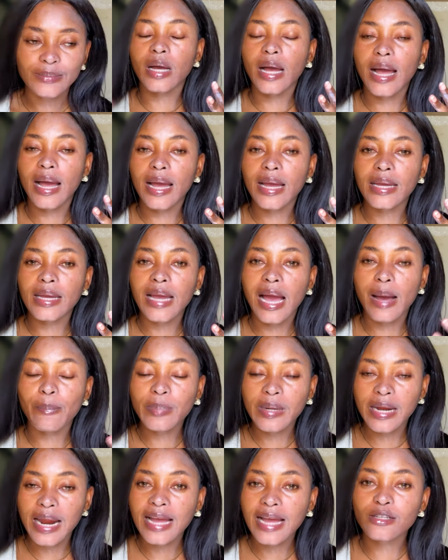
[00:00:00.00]
I
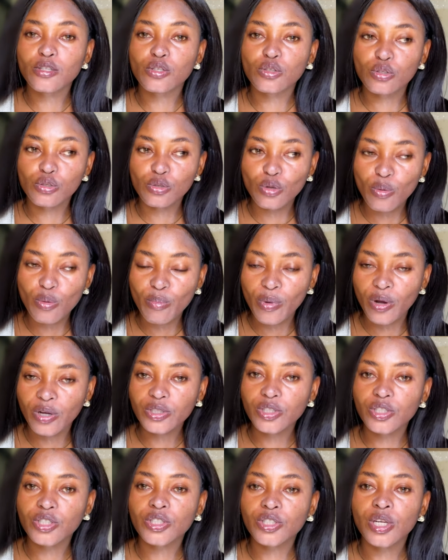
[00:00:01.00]
applied so
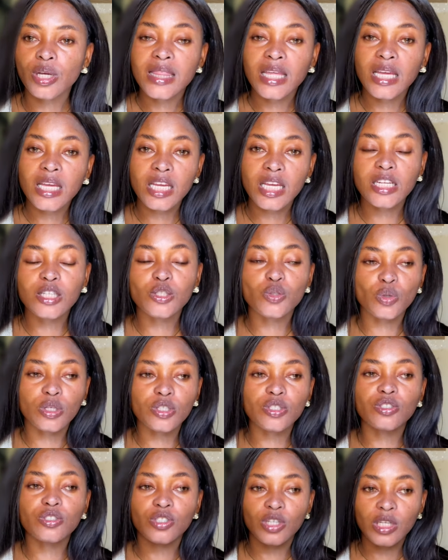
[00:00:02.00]
much thinking it
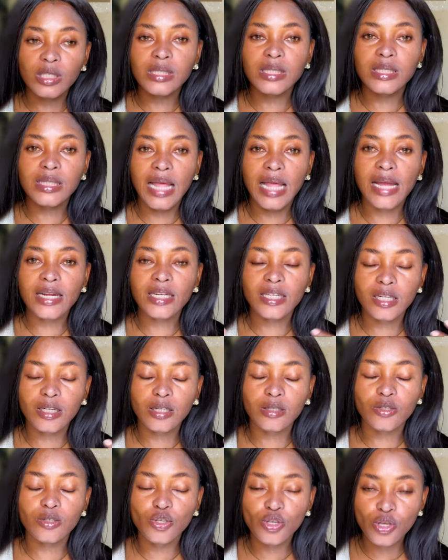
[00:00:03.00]
was just like
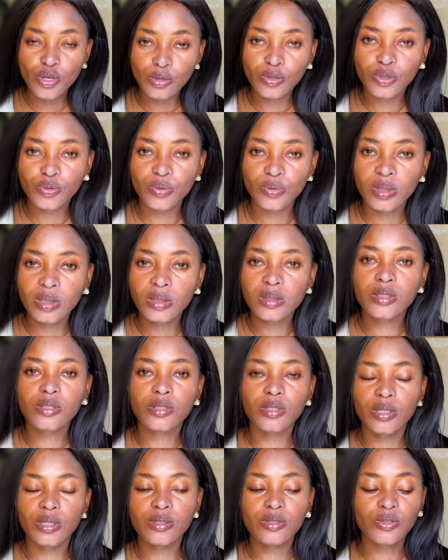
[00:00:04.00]
the usual
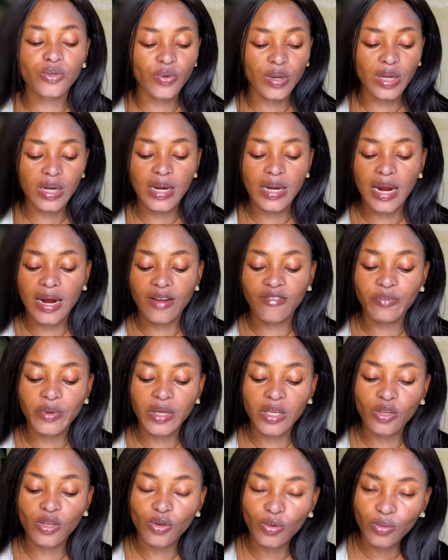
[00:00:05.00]
sunscreen that I've
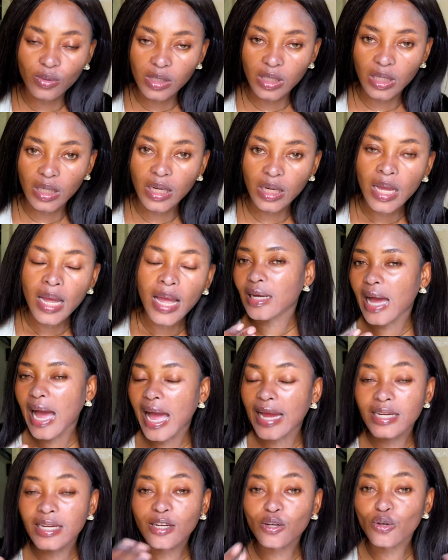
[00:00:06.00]
been using.
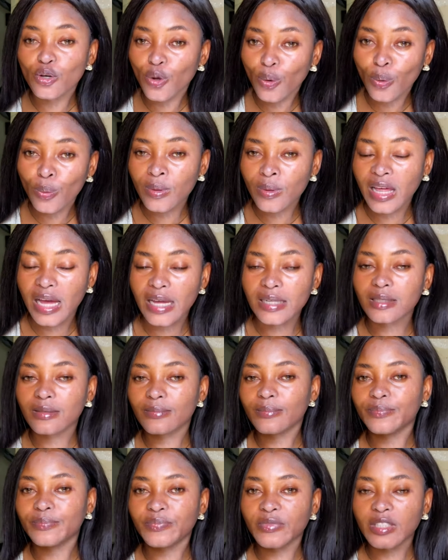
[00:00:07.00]
I didn't know that
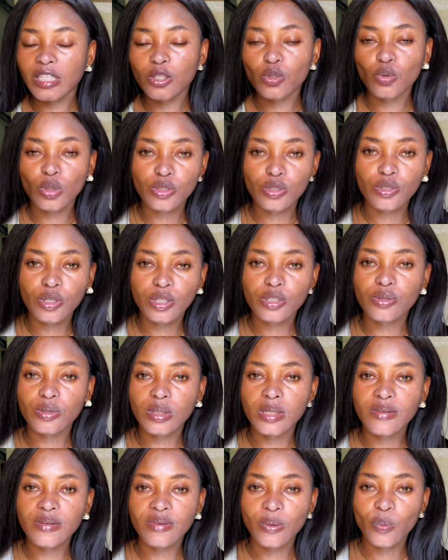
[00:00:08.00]
it was going to
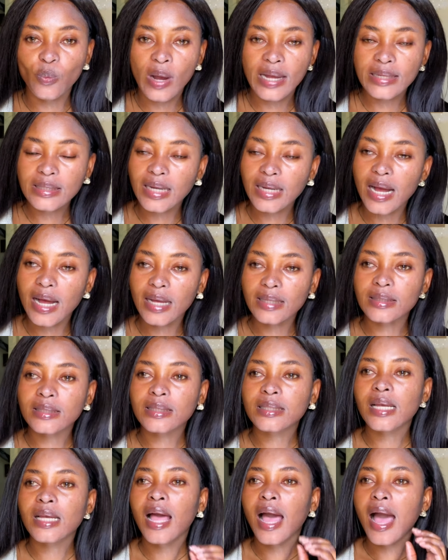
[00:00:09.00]
leave a white
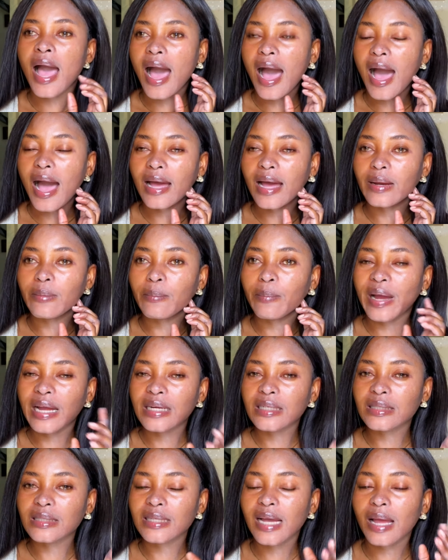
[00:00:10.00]
cast, and by
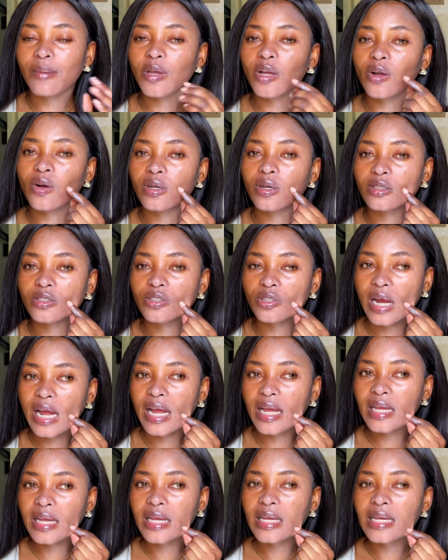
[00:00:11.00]
the time it got
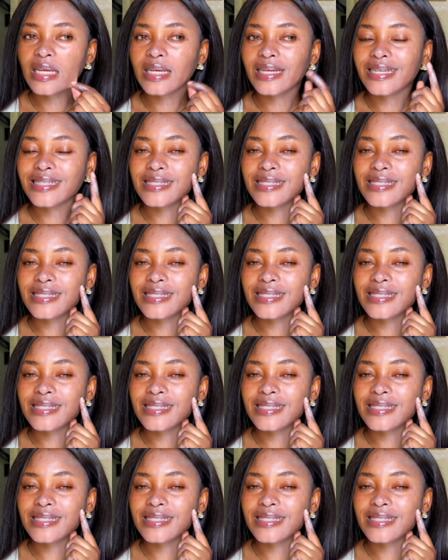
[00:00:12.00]
dry, it